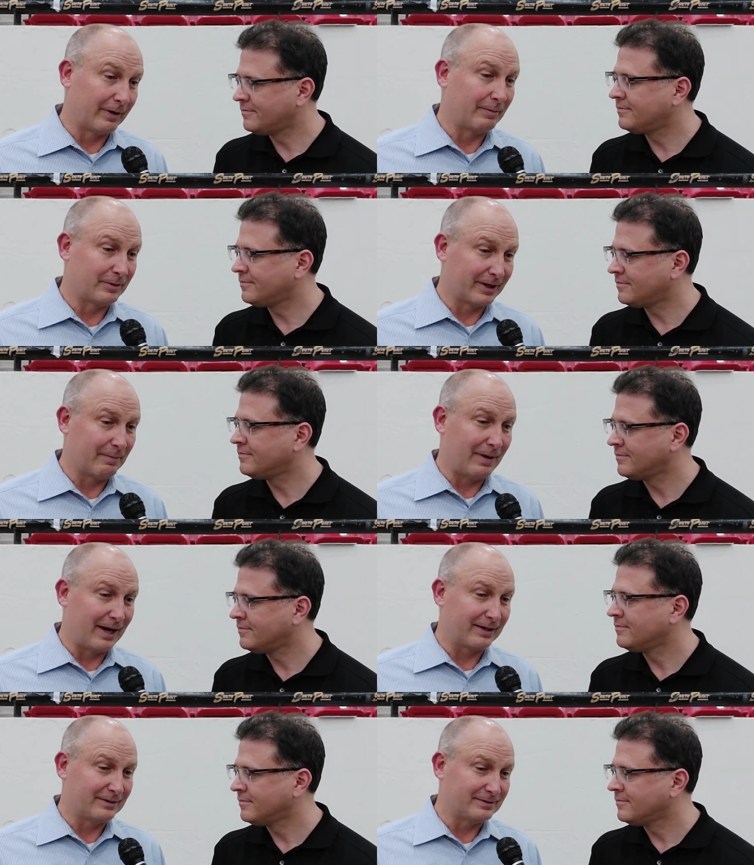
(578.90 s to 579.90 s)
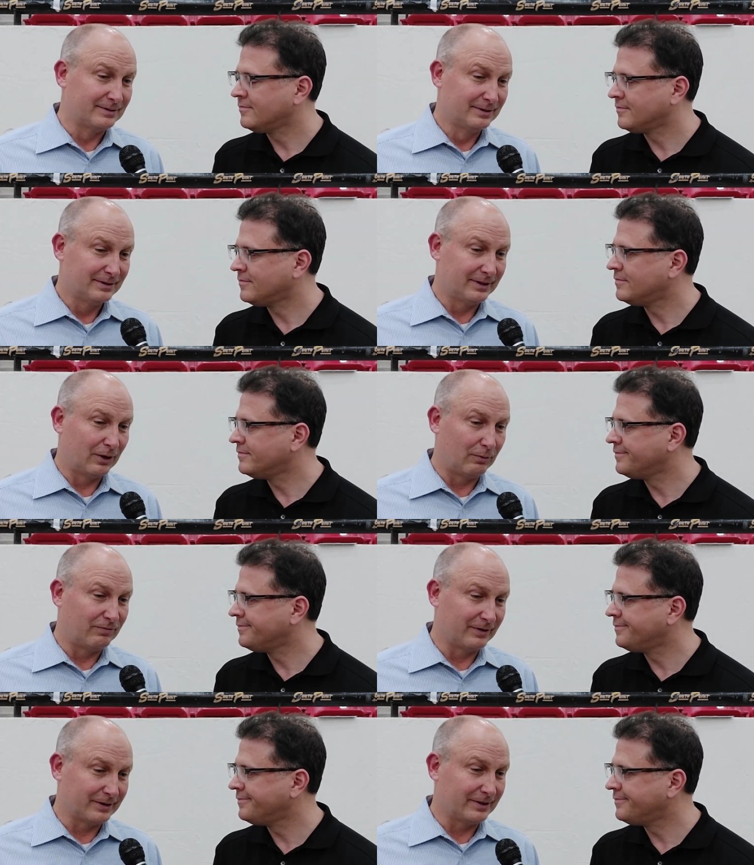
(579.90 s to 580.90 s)
Speaker 1: able to get back and and
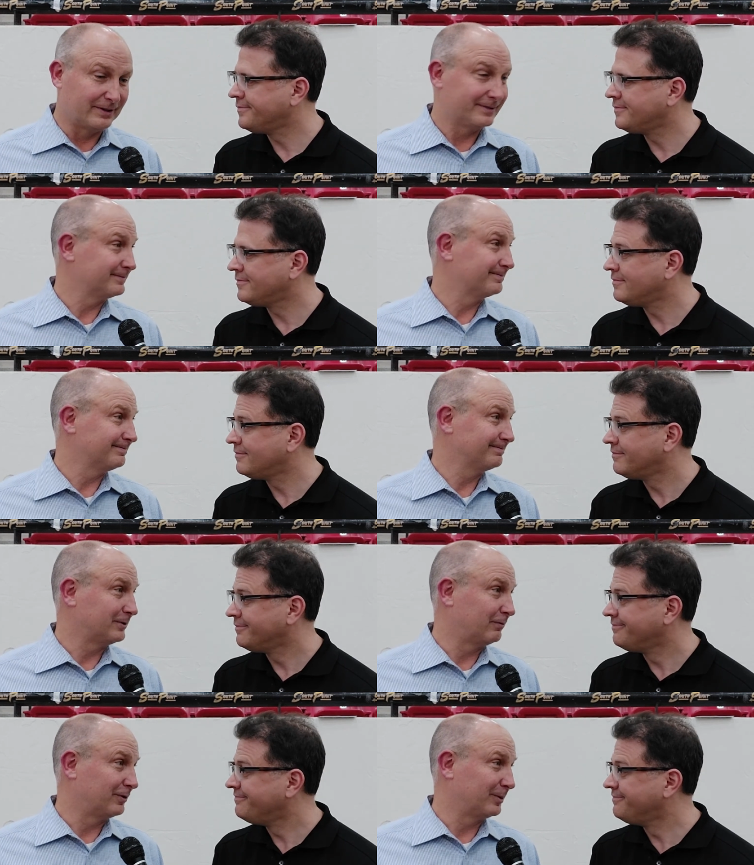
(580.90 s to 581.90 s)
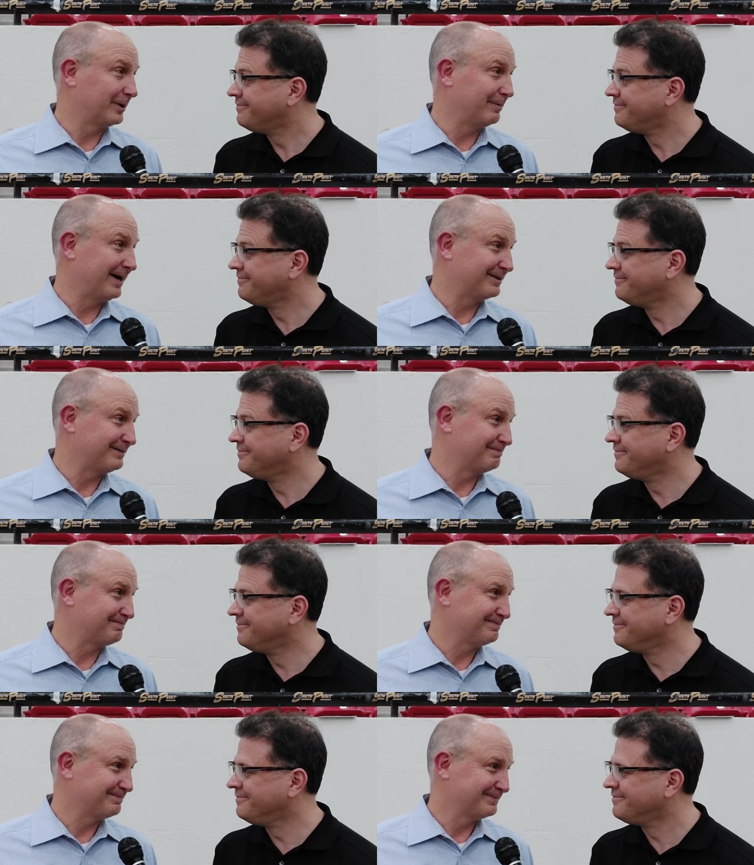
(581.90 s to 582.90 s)
hopefully uh, hopefully we can get back
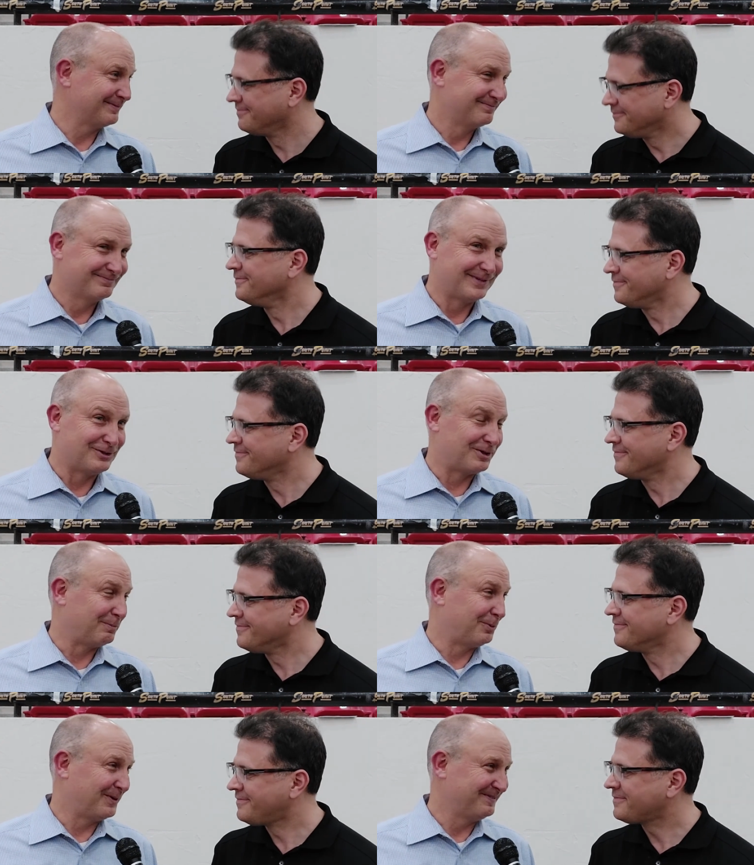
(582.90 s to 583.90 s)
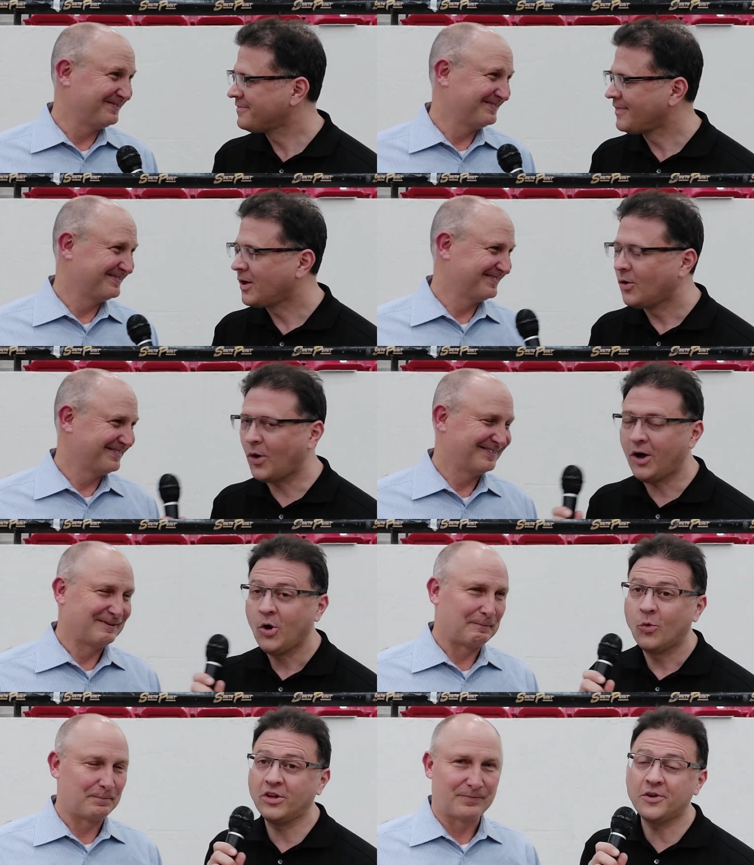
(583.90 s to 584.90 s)
at some point. Well,
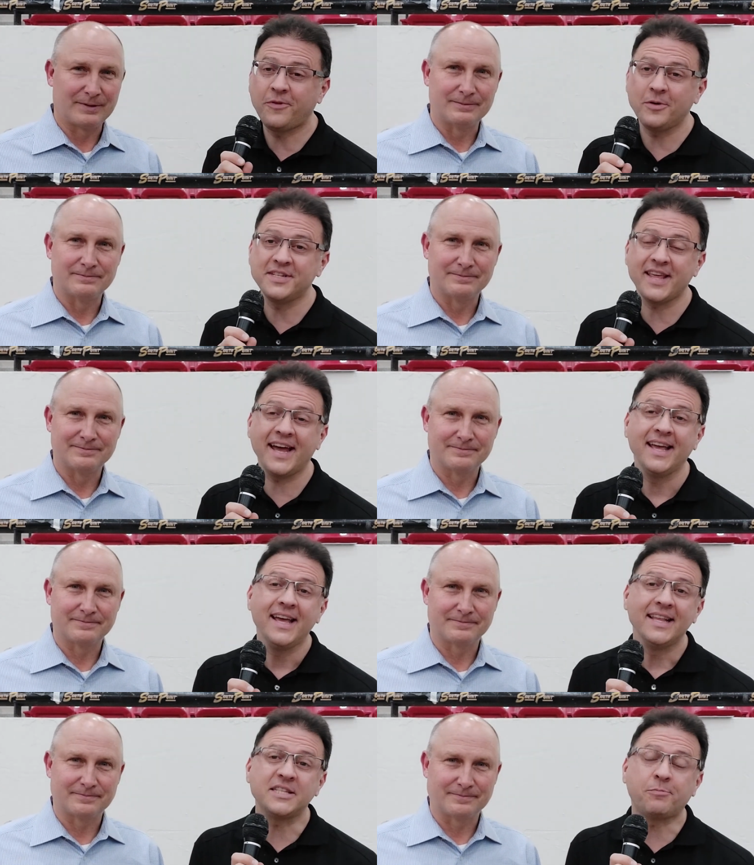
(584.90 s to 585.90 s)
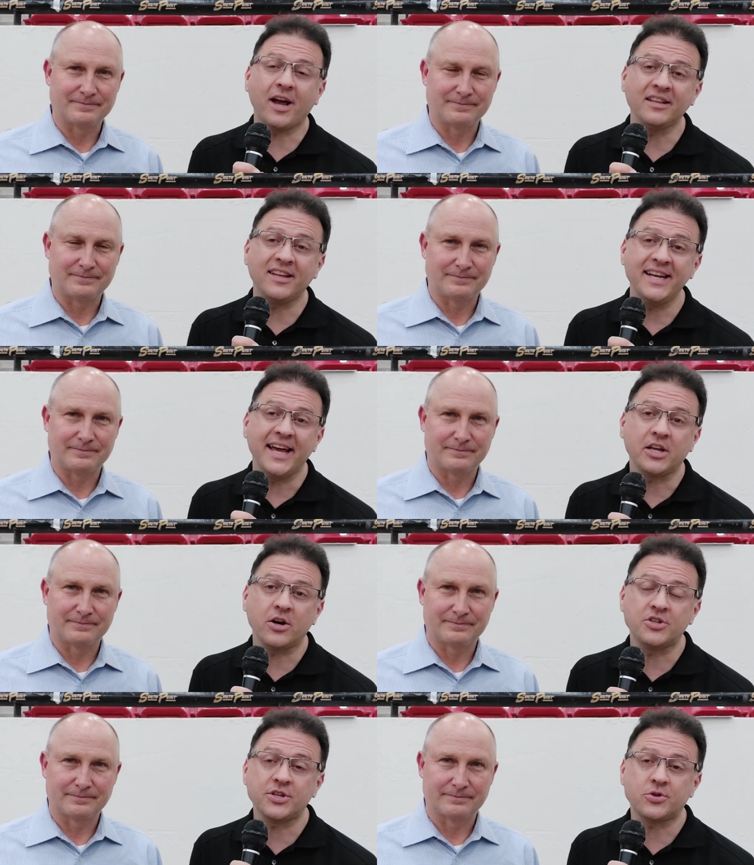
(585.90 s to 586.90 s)
we'll look
Speaker 2: forward to that. That's Brian Lane, head
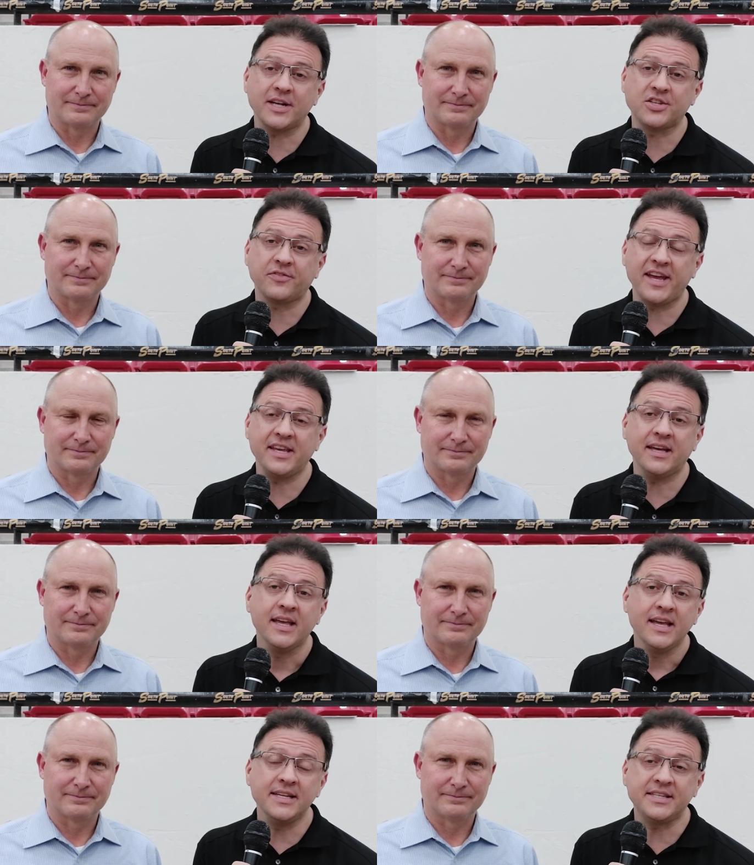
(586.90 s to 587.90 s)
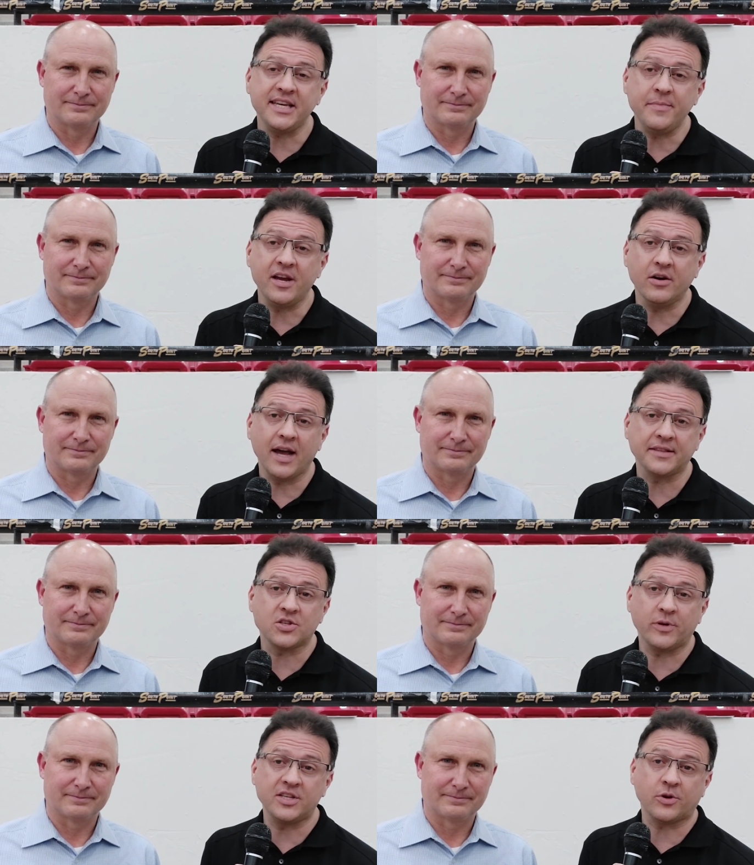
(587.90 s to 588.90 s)
coach at Transylvania, his team here at the
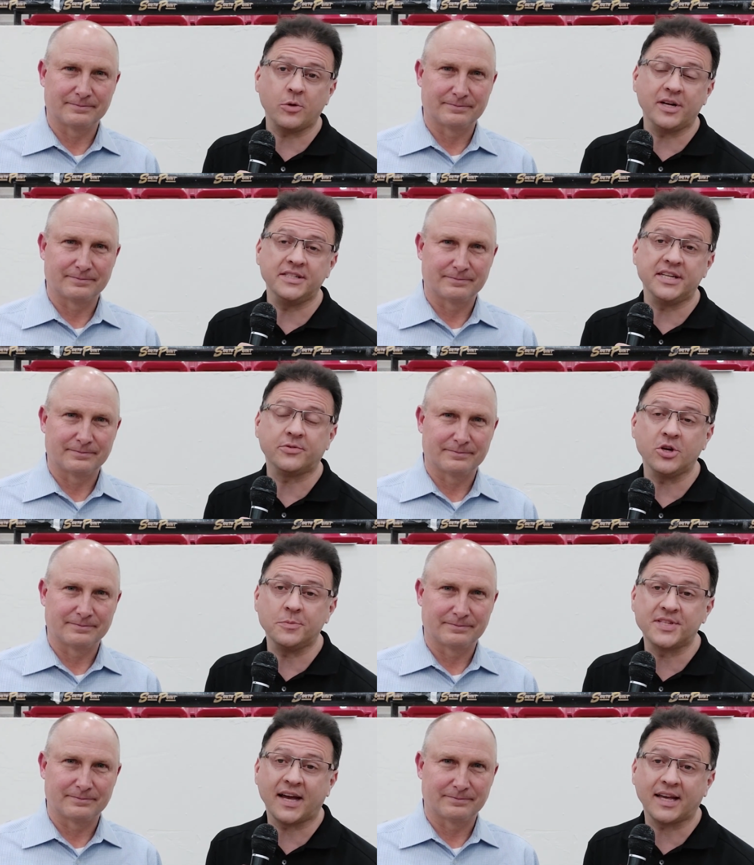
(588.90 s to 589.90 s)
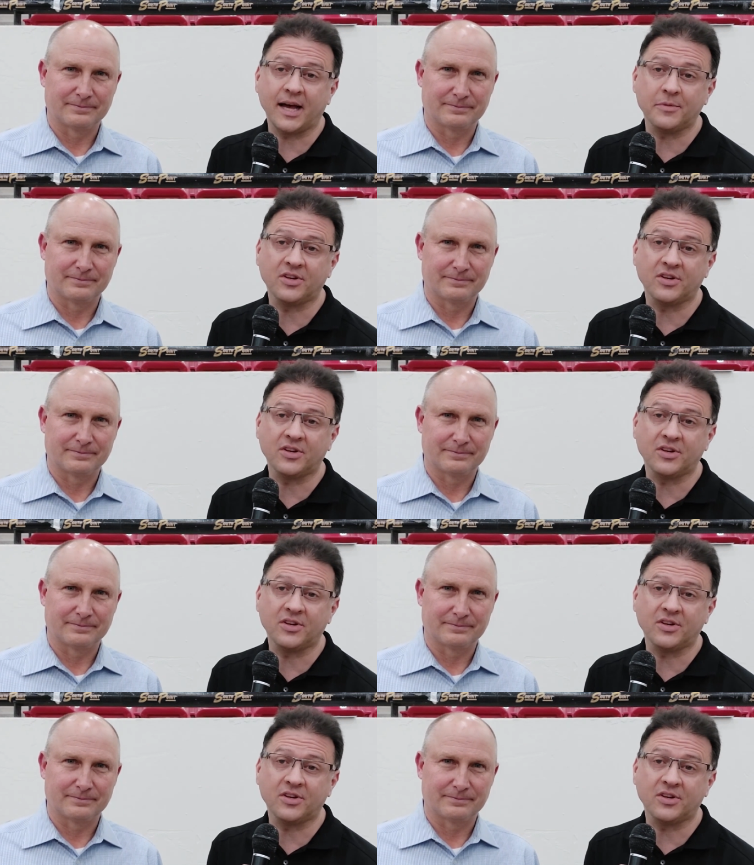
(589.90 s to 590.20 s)
2021 D3hoops.com